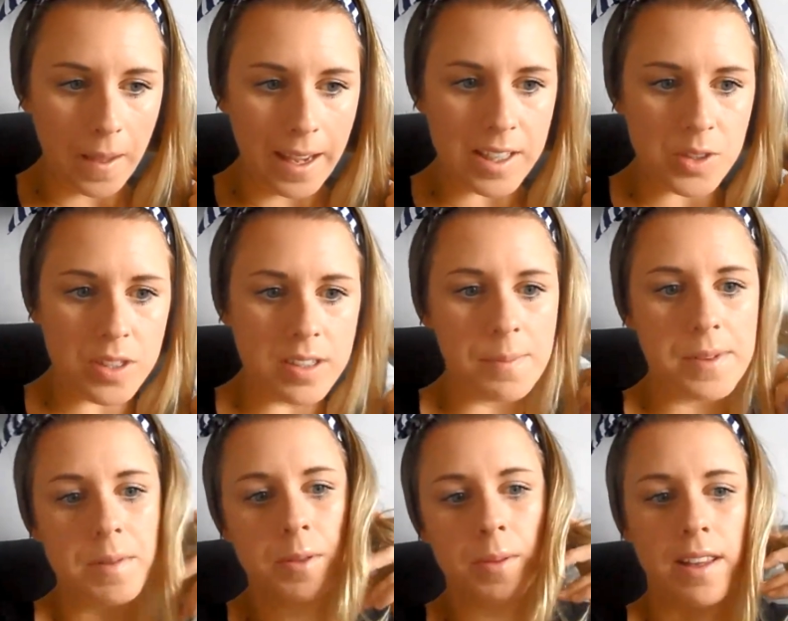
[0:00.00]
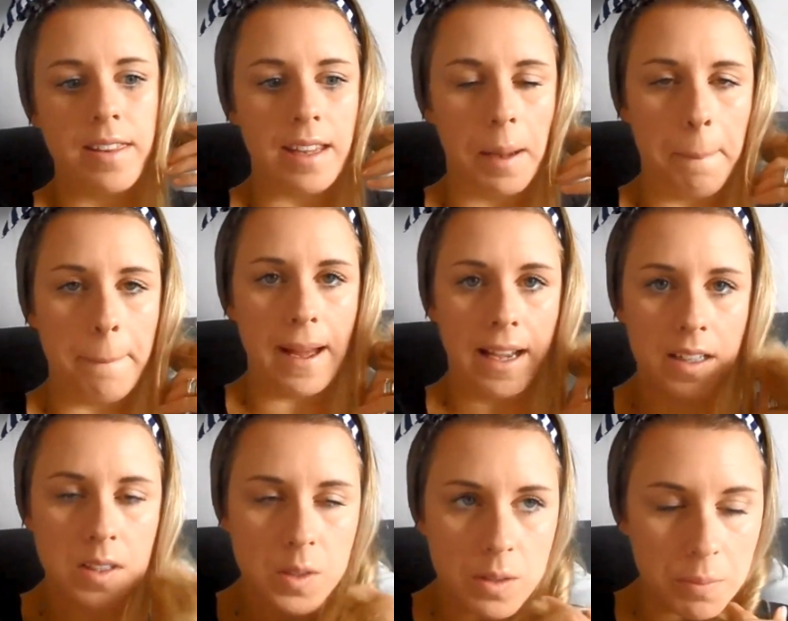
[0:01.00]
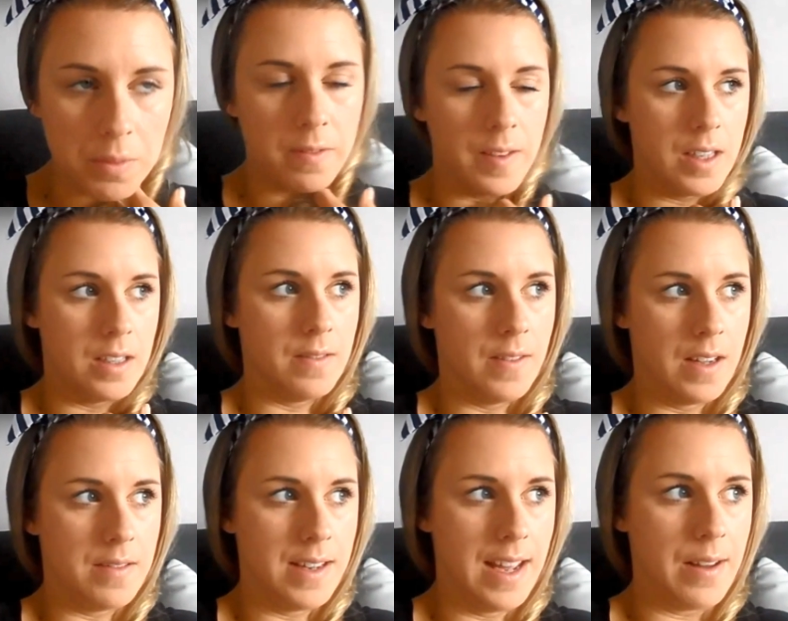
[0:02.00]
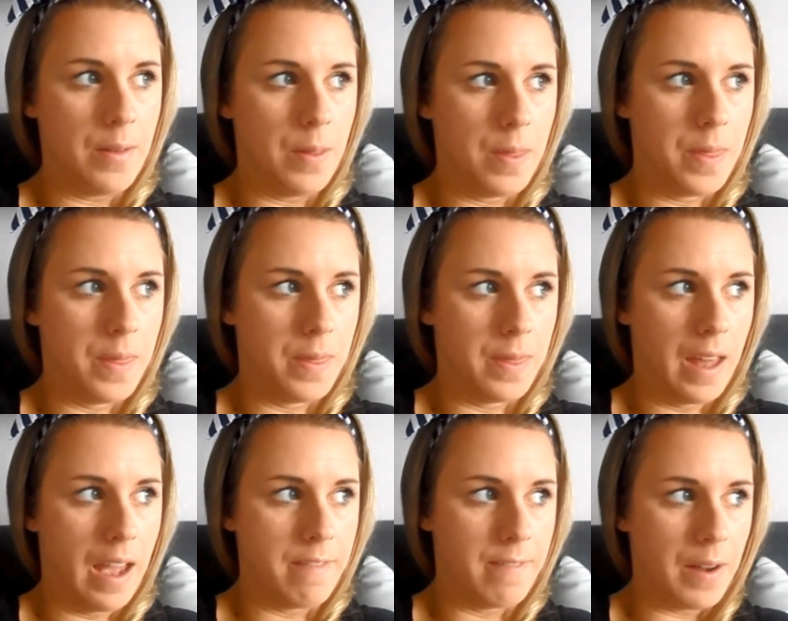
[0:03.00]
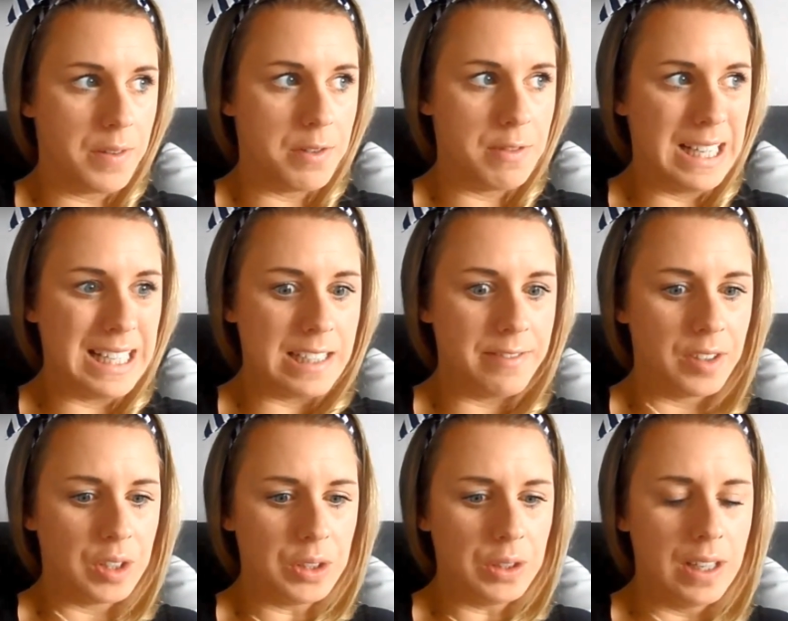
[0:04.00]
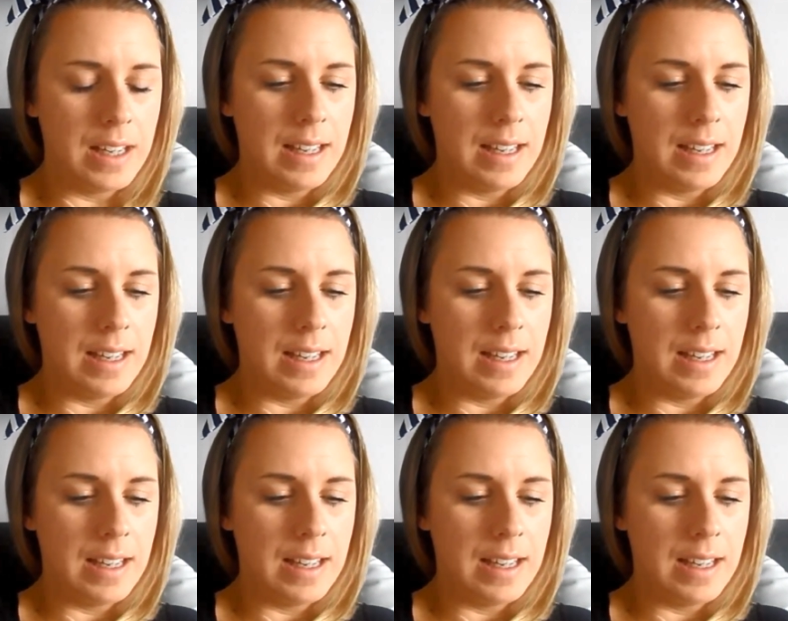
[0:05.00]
It's just sometimes when I think back to when we first found out that I found it really difficult.